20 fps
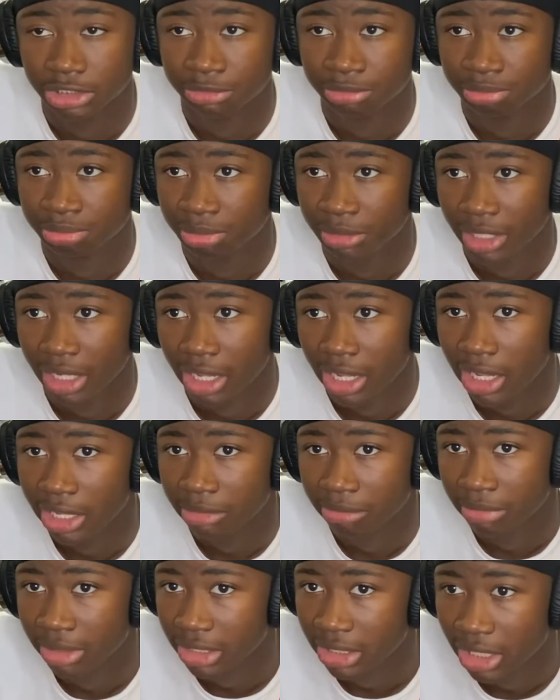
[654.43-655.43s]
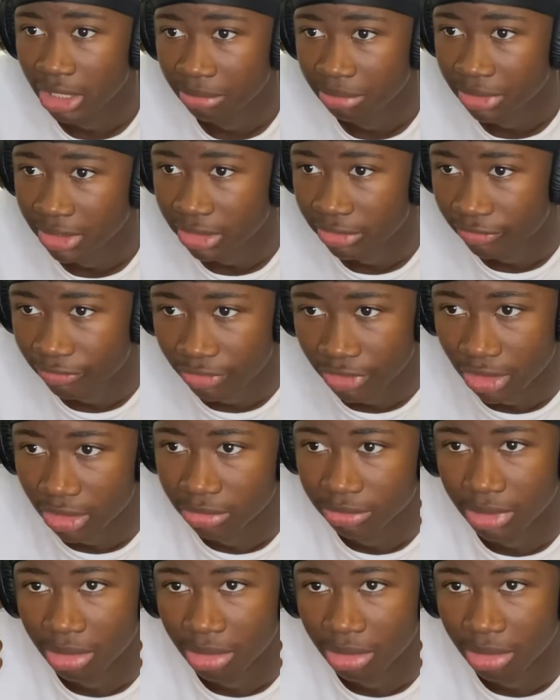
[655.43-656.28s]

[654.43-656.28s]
but I, it may not be confirmed.